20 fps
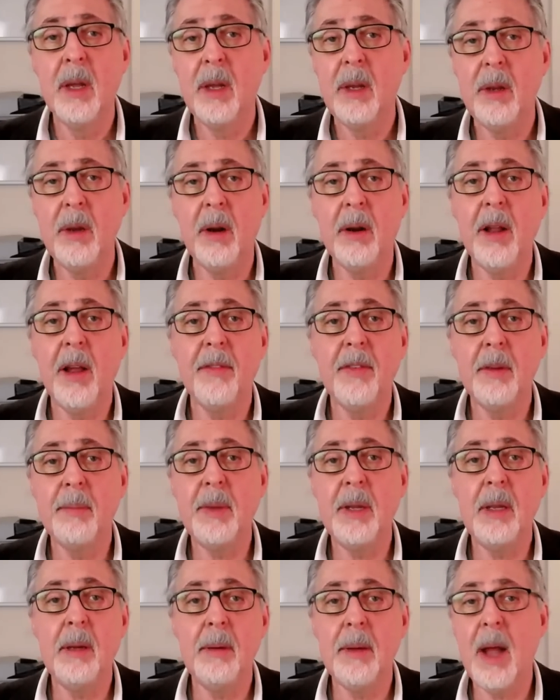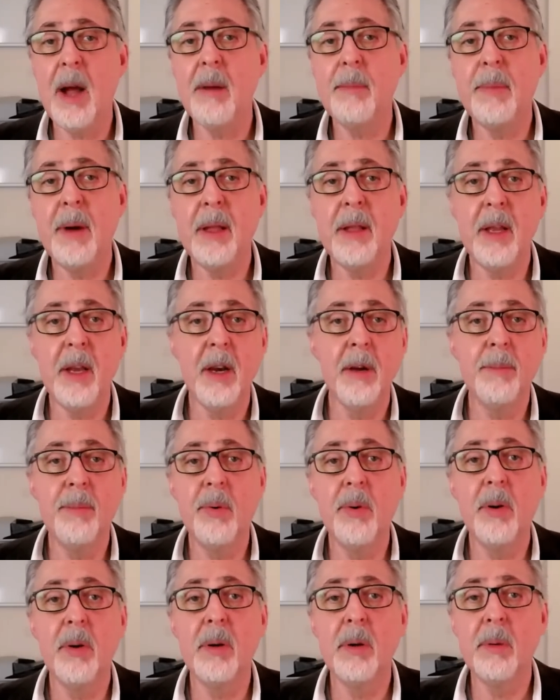You don't have to be out by the
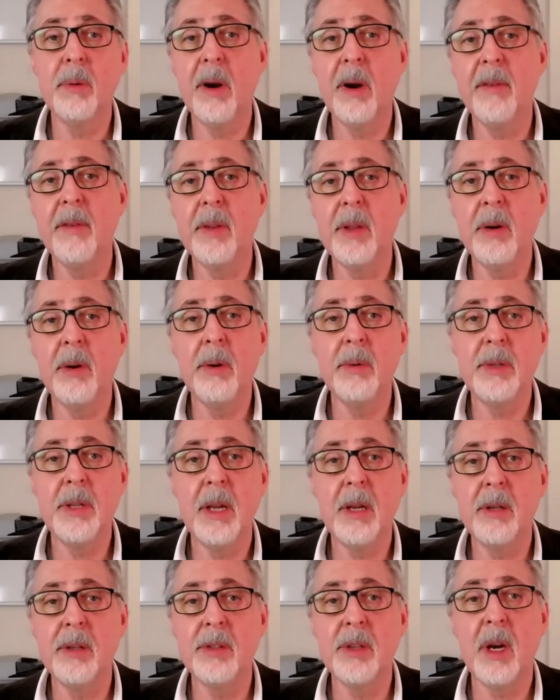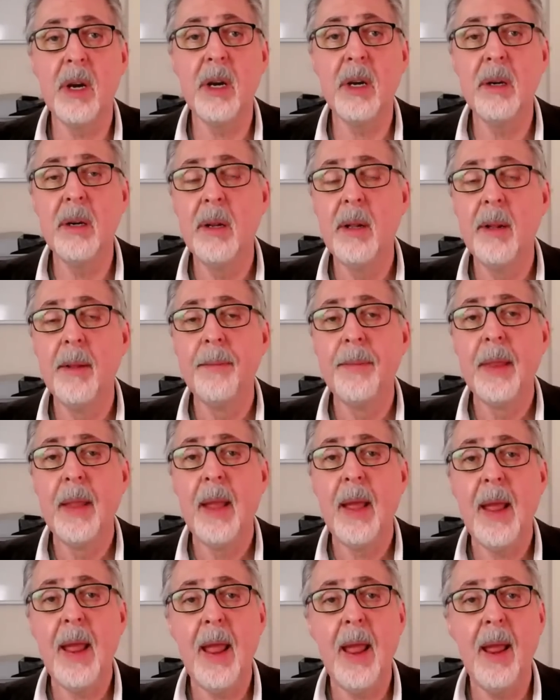airport or wherever the hotels are,
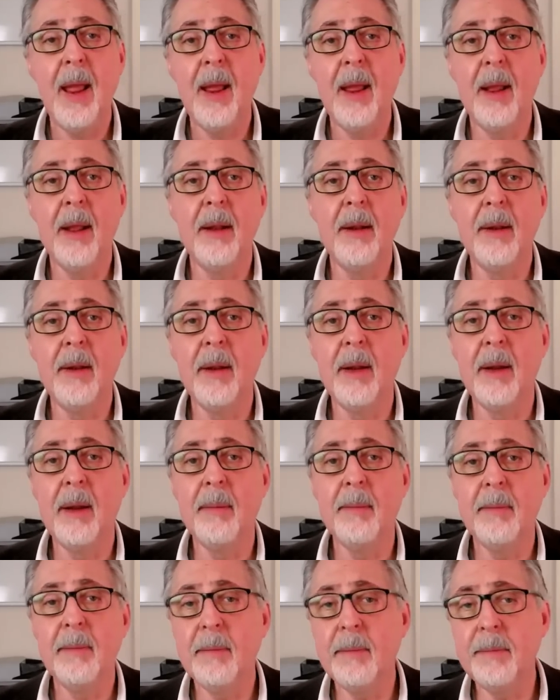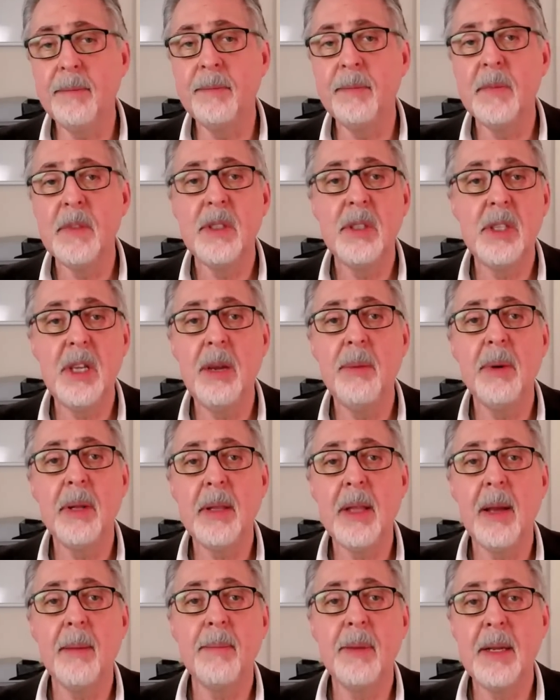and see what
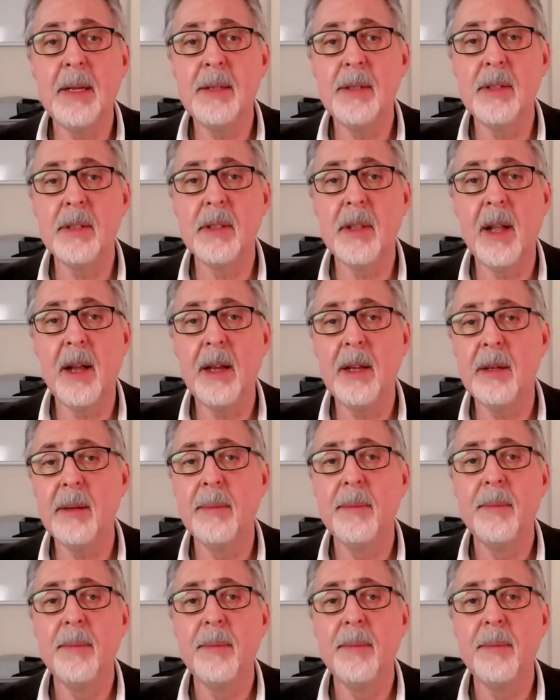that place is like